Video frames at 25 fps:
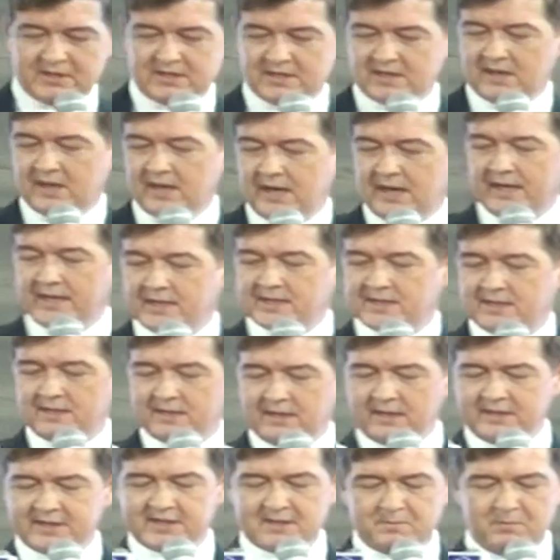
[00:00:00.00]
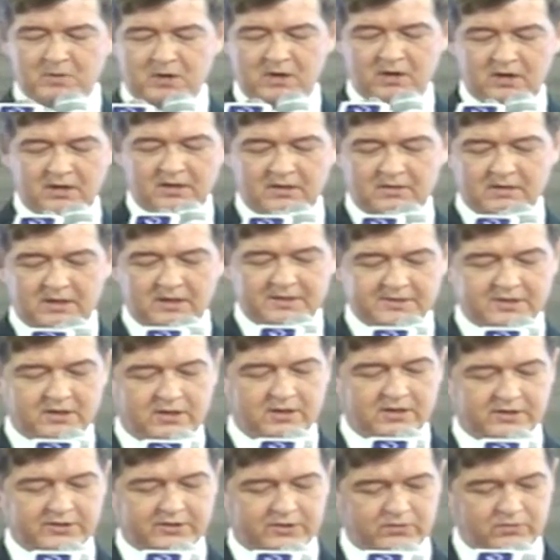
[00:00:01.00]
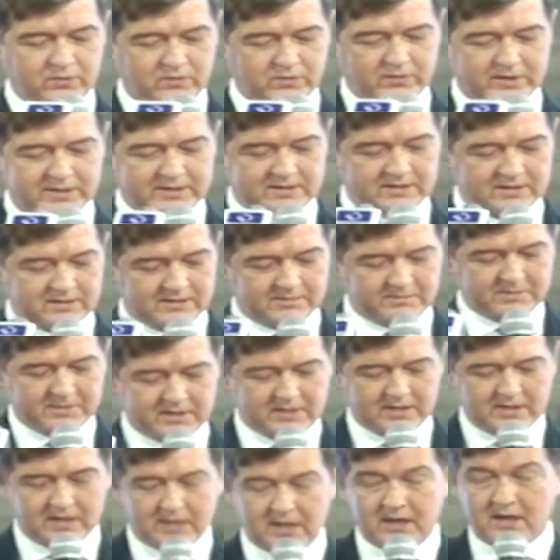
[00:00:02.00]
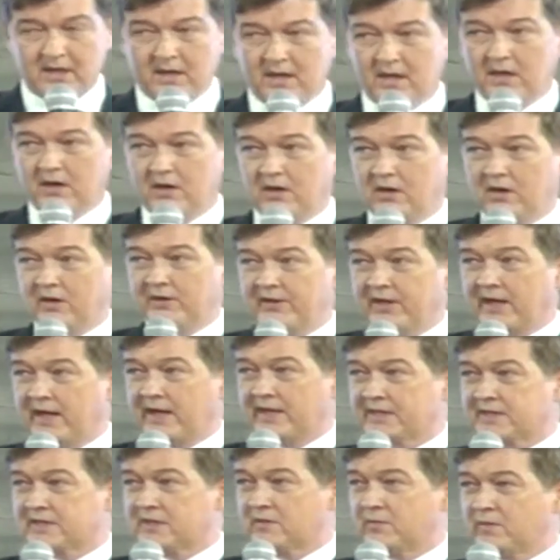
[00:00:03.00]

this slide. It's a little small. I'll talk through it on that.